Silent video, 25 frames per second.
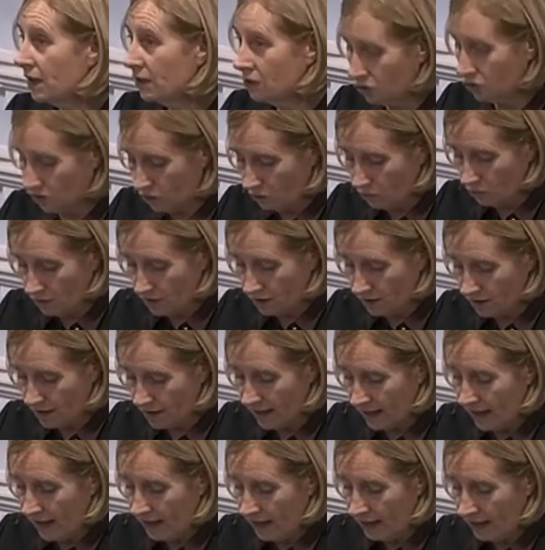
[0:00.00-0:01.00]
showed us
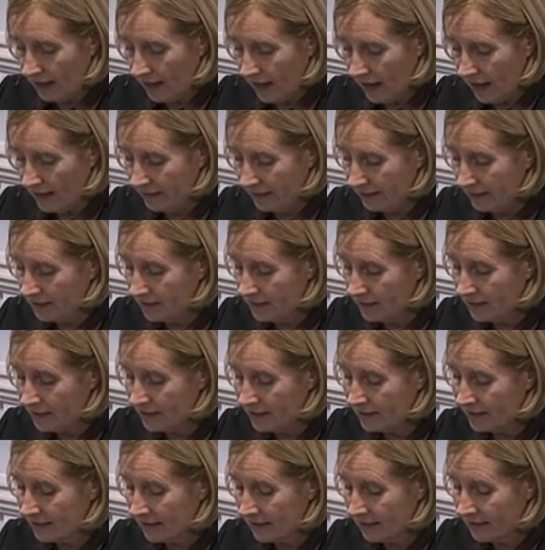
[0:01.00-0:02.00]
that it is
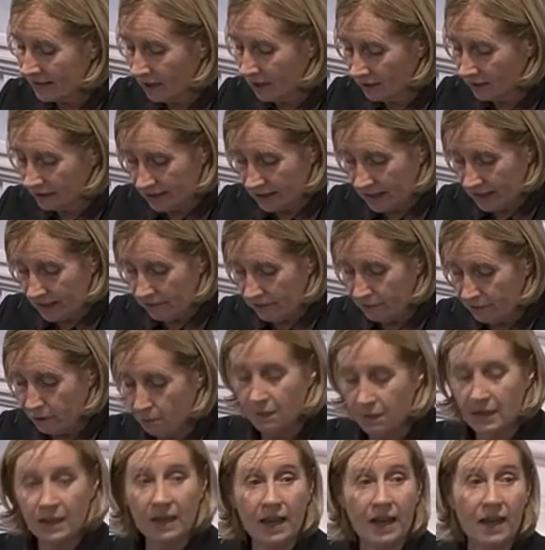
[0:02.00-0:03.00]
still not safe to be
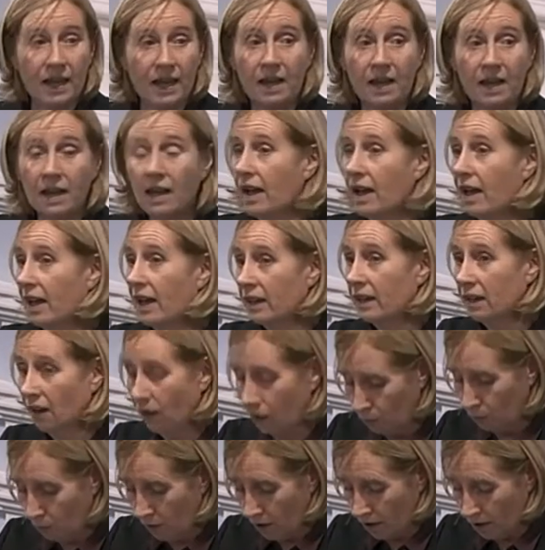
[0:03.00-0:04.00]
gay in our
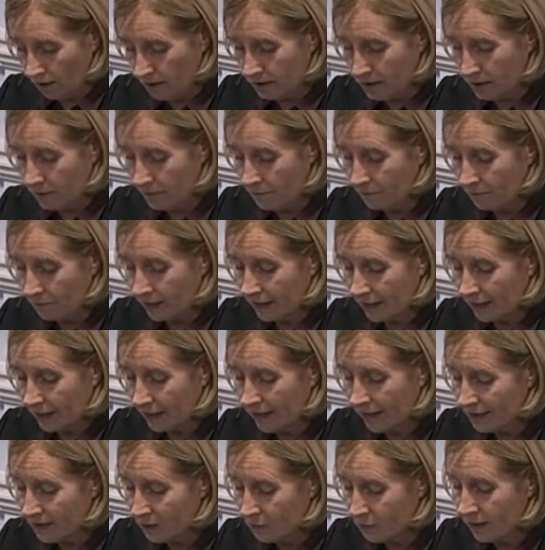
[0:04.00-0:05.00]
world.
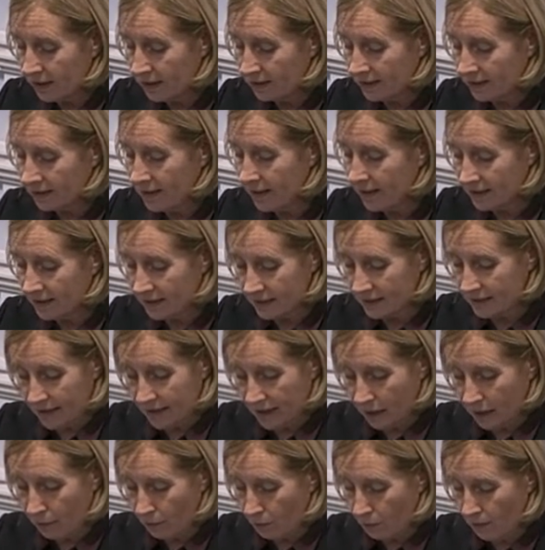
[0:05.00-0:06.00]
Last week in
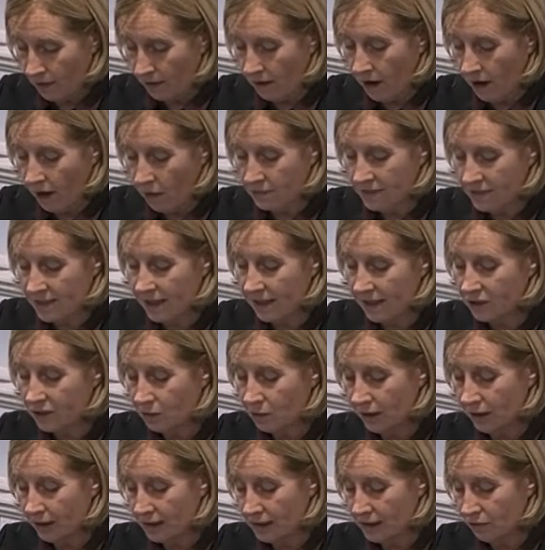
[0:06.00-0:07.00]
Tanzania, where
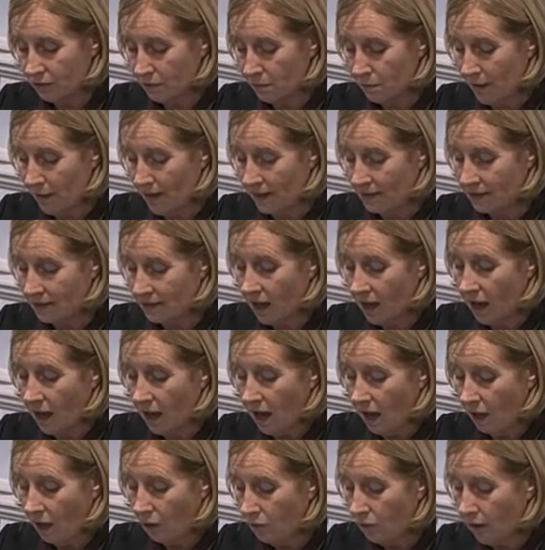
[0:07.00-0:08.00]
homosexuality remains
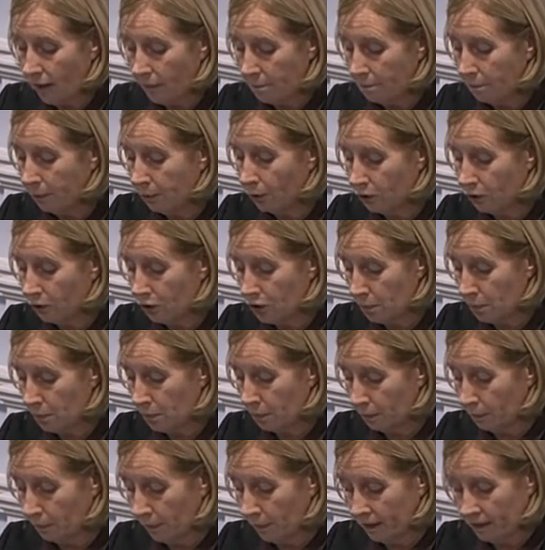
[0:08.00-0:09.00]
a crime
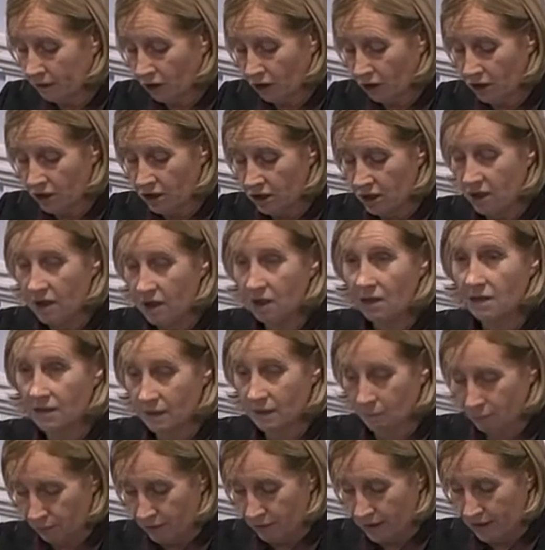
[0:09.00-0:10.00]
punishable by 30 years
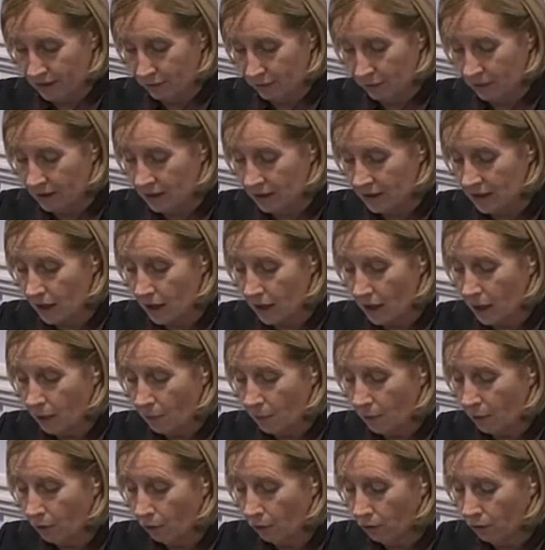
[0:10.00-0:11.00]
imprisonment,
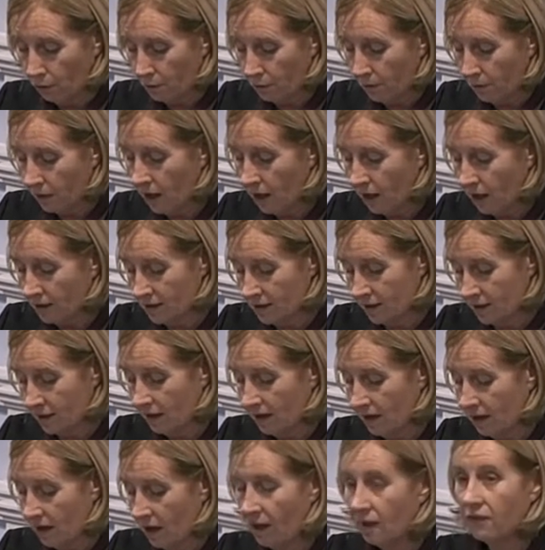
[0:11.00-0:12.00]
Paul Makonda,
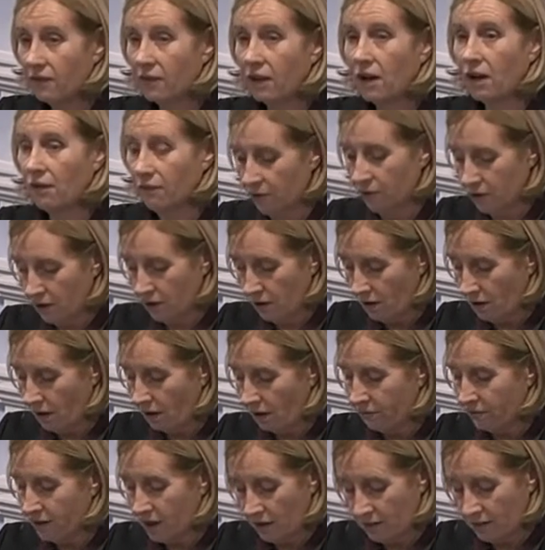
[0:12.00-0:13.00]
the governor
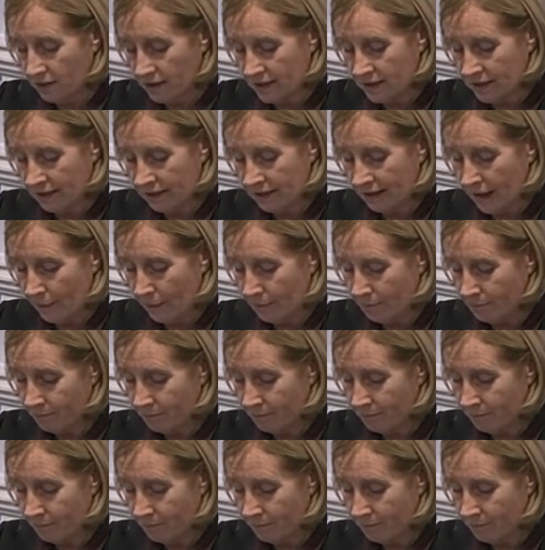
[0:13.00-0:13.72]
of Dar es Salaam,